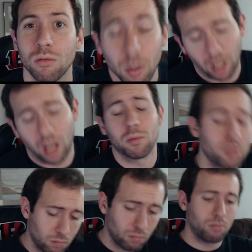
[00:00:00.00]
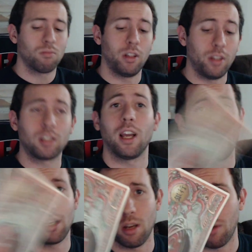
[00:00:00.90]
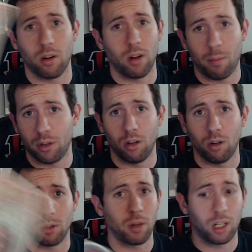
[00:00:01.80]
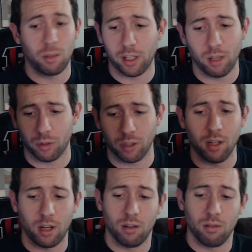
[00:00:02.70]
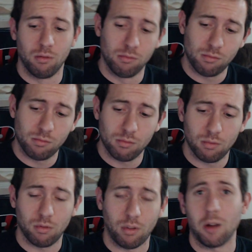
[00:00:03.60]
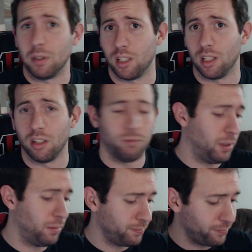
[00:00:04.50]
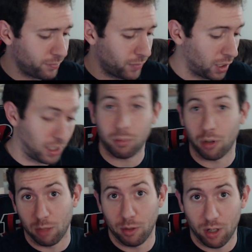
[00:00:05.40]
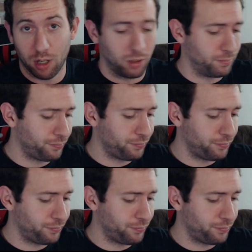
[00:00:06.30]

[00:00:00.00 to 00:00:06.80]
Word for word: Sometimes. In this case, I am. I don't happen to know, so I'm not going to make it up and pretend I know. That'd be silly of me because I'd probably be wrong.